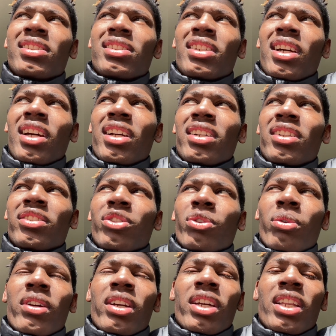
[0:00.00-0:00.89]
like a
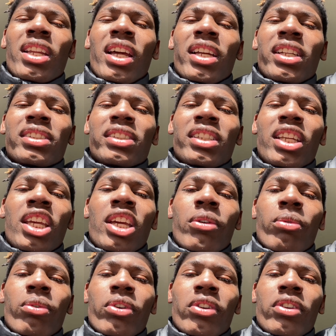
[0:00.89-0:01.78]
threat, like
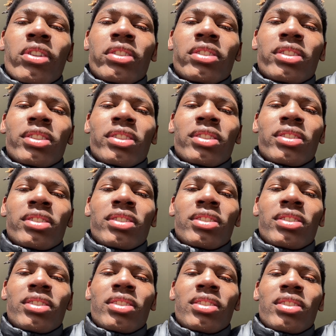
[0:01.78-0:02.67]
saying words
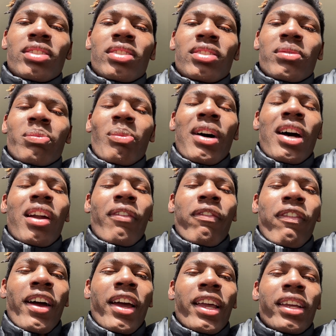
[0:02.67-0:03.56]
and about to
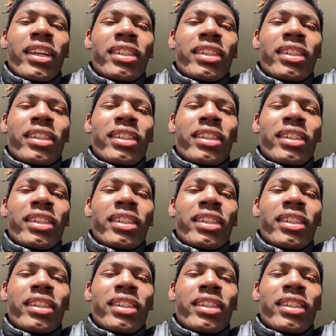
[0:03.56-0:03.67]
fight.